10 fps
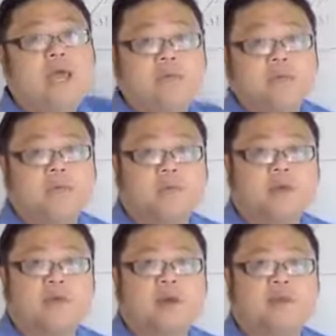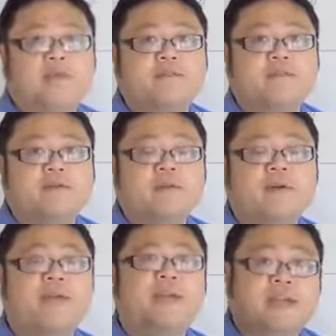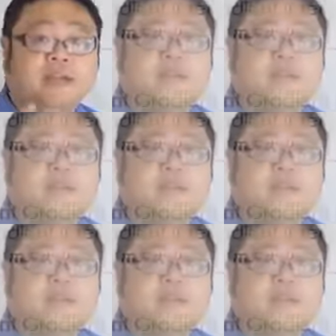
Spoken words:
and the point gradient form. Thank you